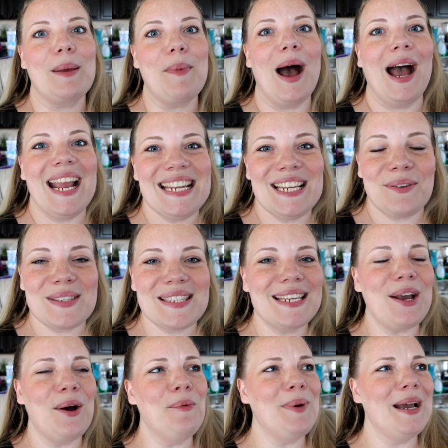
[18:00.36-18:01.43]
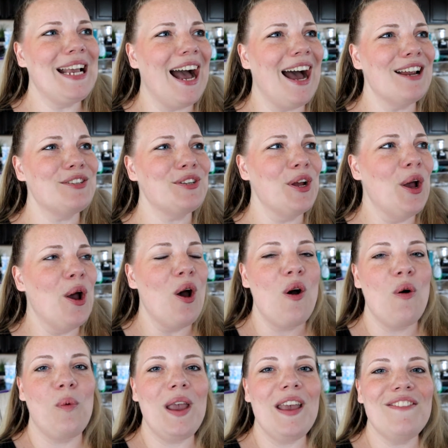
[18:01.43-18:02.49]
mind. I was like, oh my gosh,
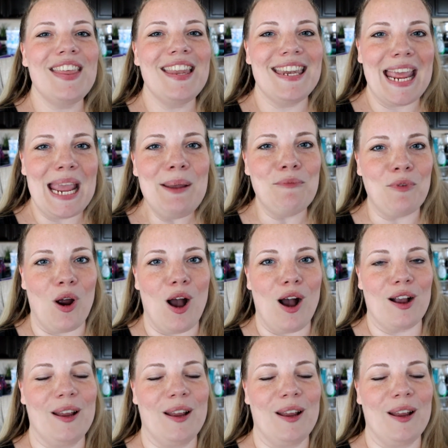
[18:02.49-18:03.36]
we have the name wrong.